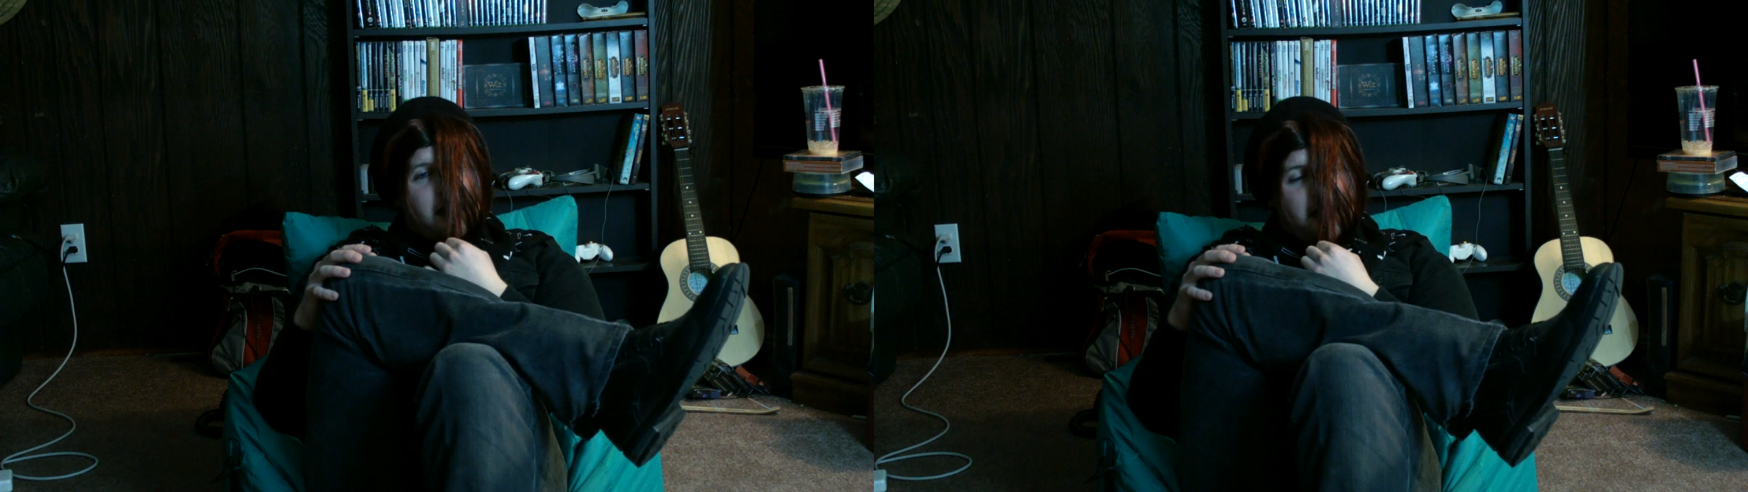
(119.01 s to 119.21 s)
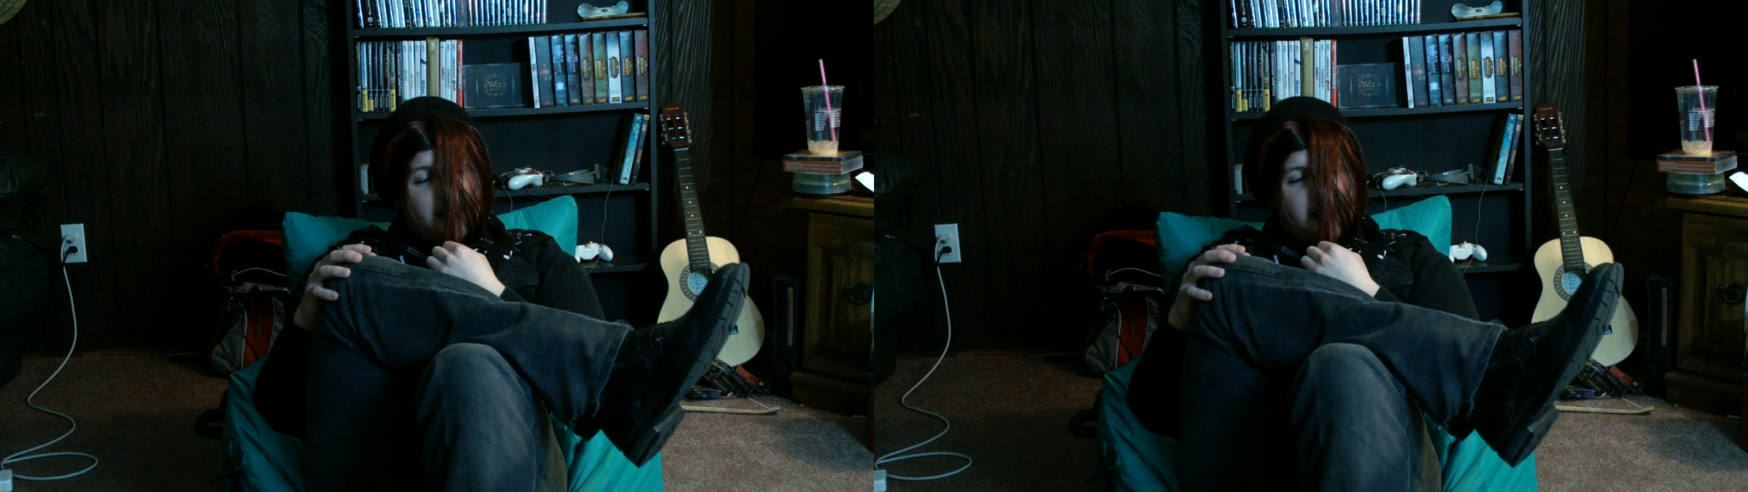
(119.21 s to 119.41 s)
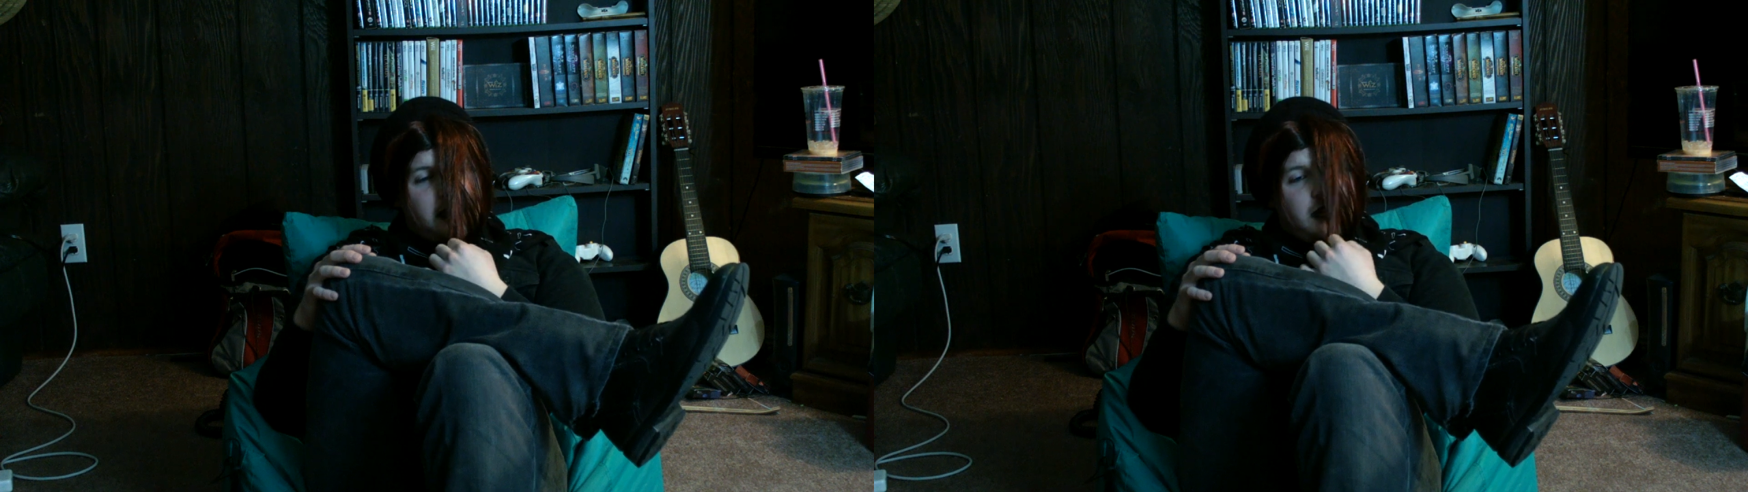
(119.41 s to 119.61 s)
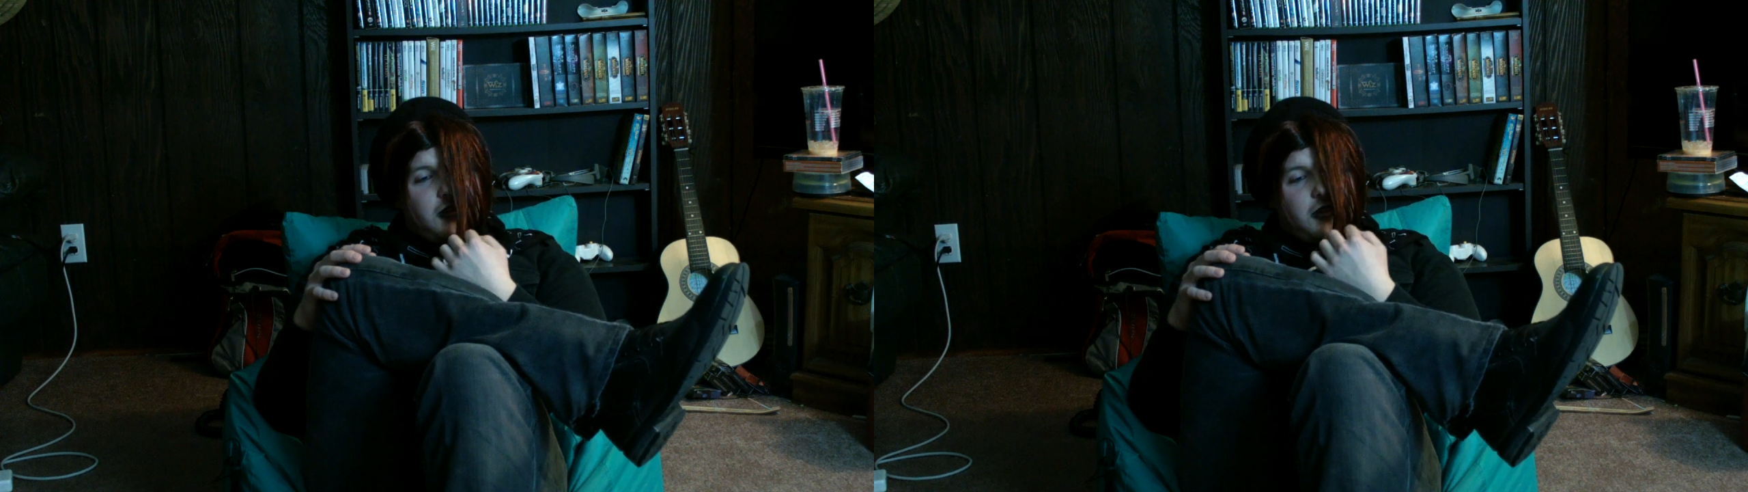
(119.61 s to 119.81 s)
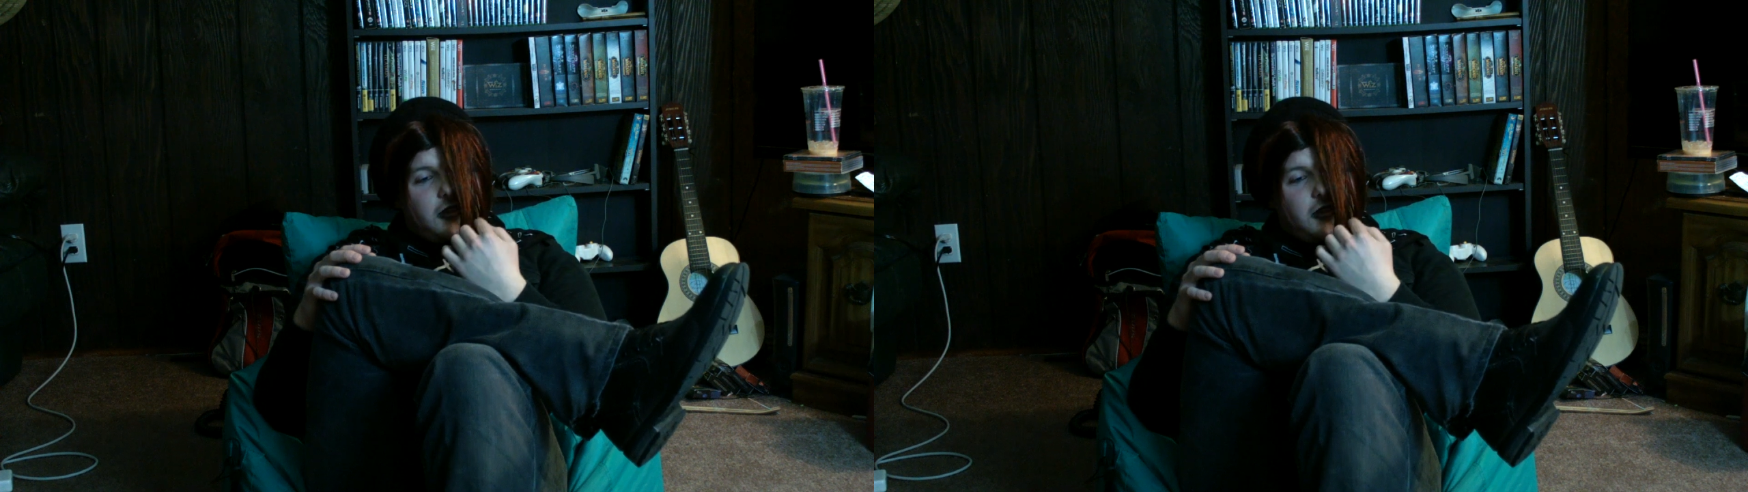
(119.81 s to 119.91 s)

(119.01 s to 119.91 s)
on plane?